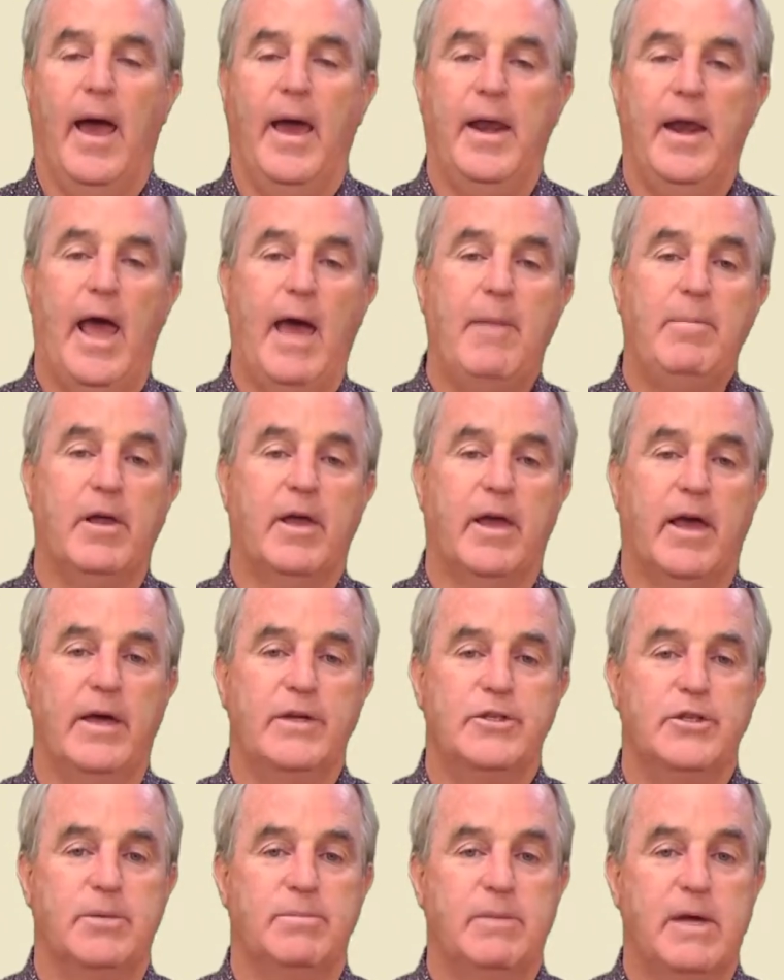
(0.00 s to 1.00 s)
An
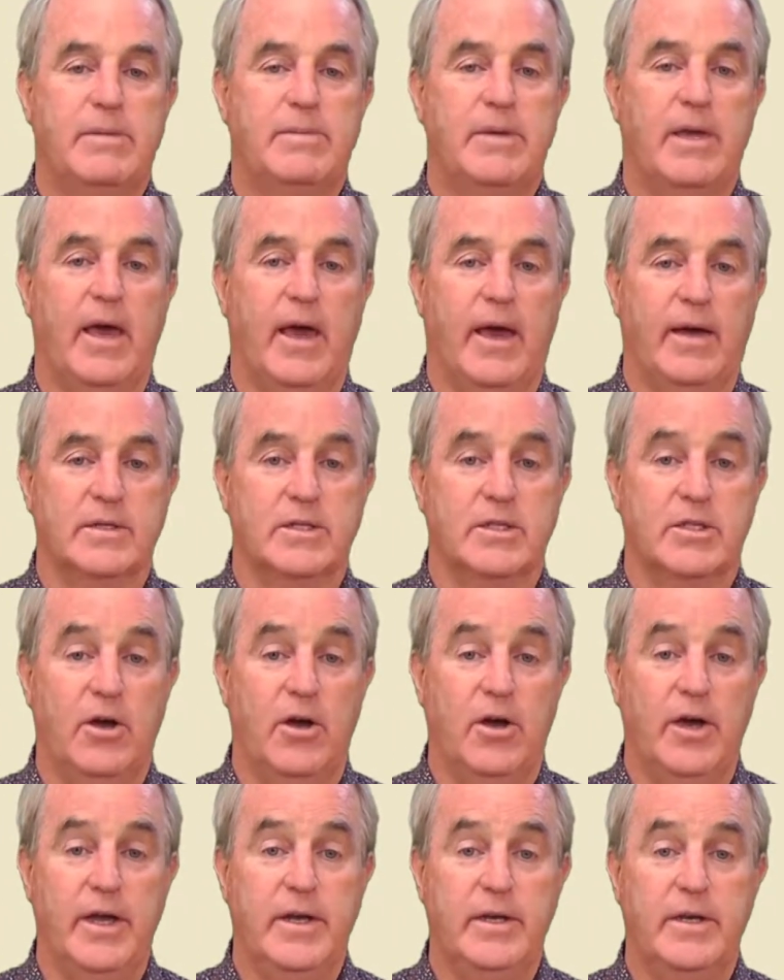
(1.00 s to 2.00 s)
application may be
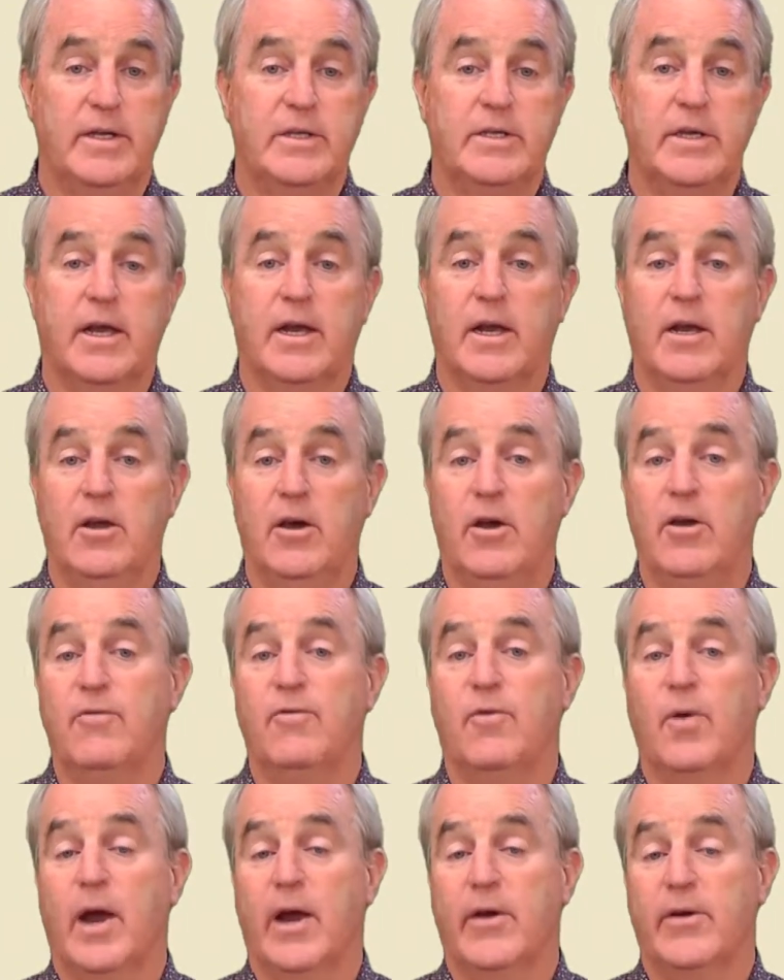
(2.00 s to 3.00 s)
outside, take a lot
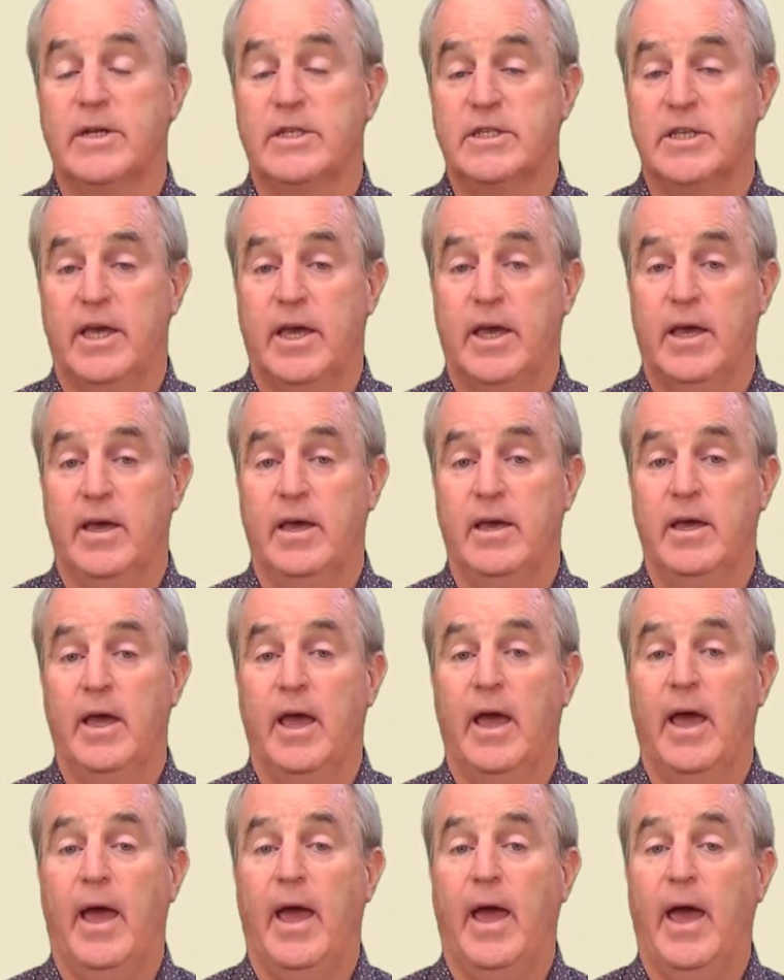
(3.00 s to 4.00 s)
of wear and tear,
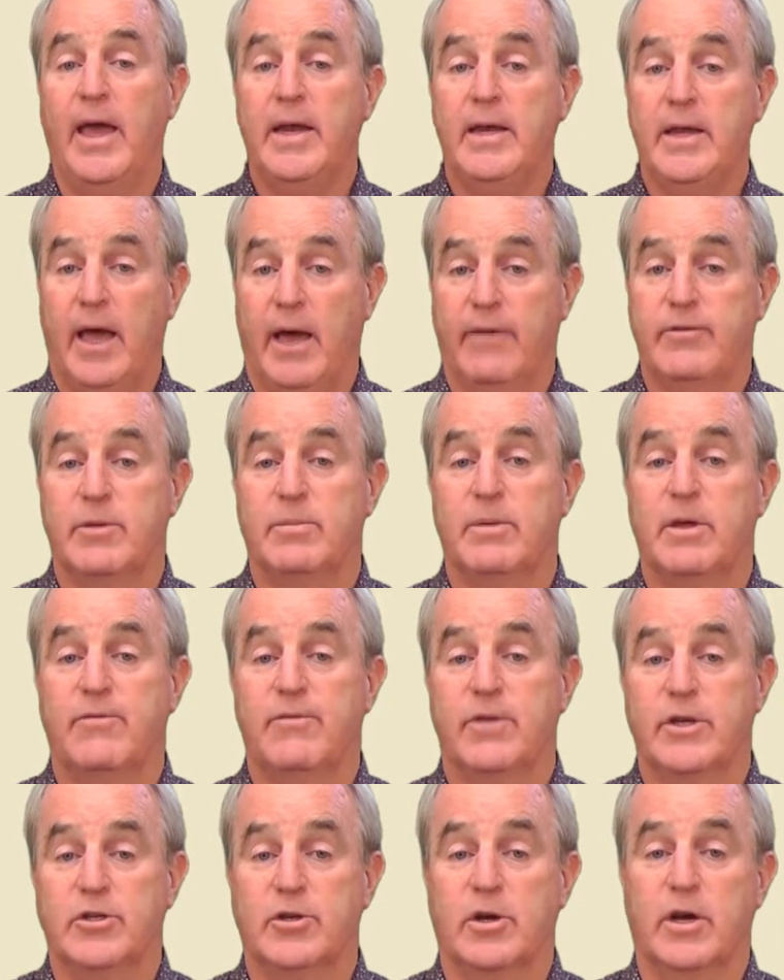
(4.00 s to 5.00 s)
and have to be
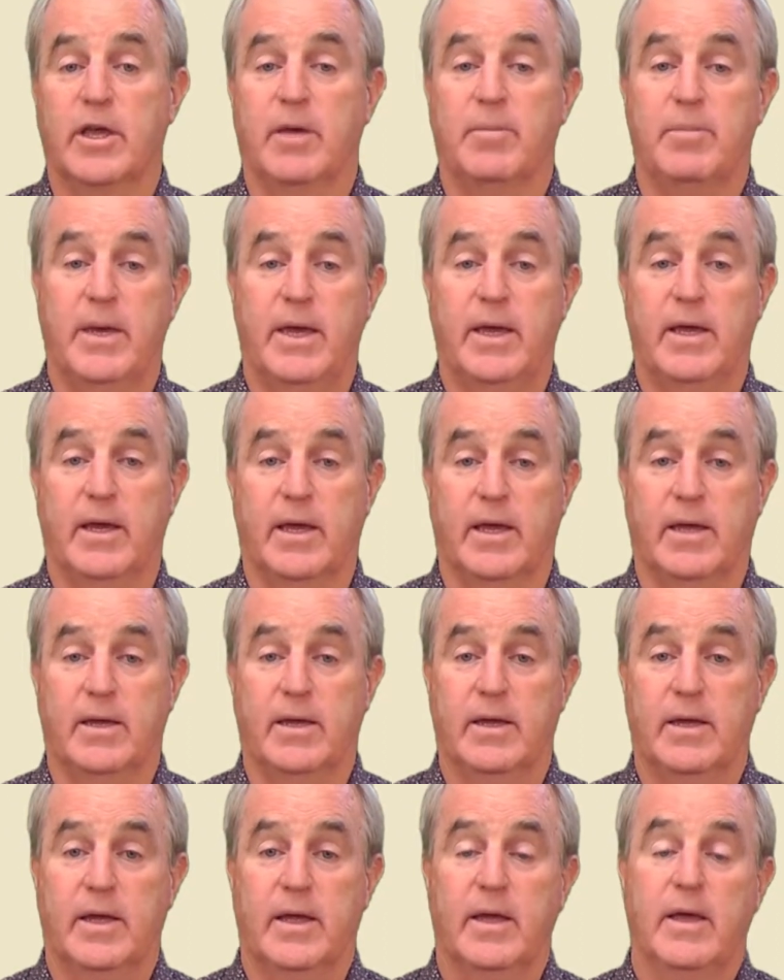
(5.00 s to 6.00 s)
visually appealing.
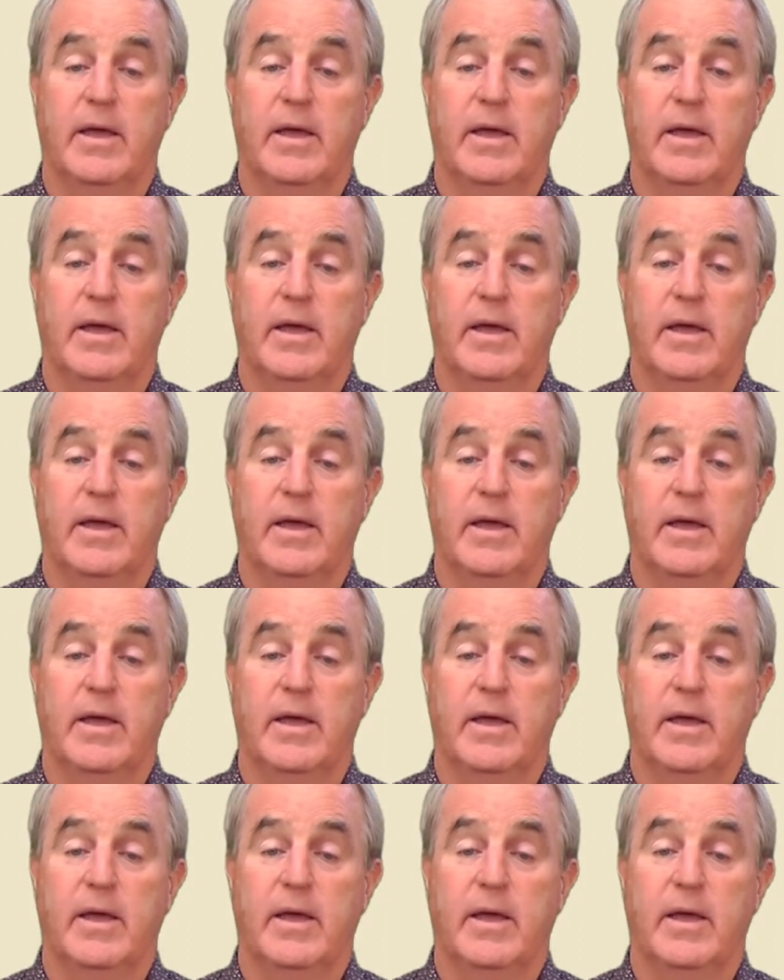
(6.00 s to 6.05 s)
